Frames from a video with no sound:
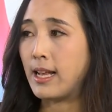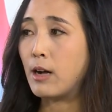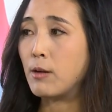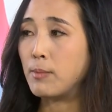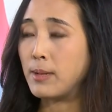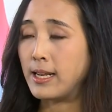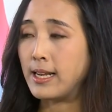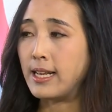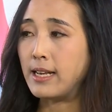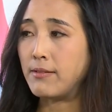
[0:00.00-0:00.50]
now
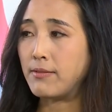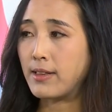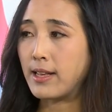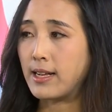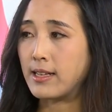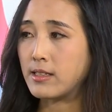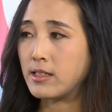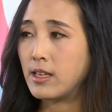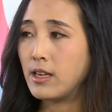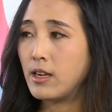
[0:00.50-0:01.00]
believe
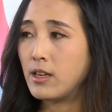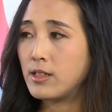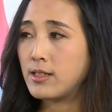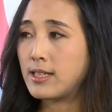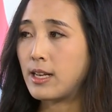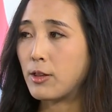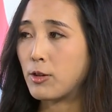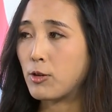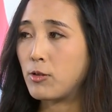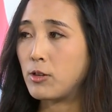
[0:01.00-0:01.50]
that
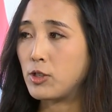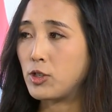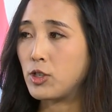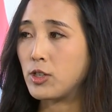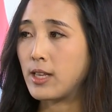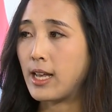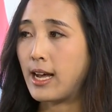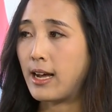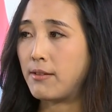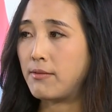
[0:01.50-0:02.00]
South Korea
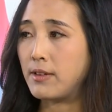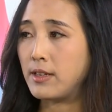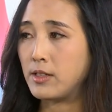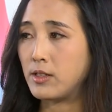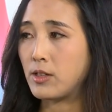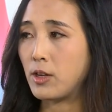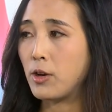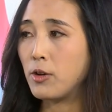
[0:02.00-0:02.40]
should have its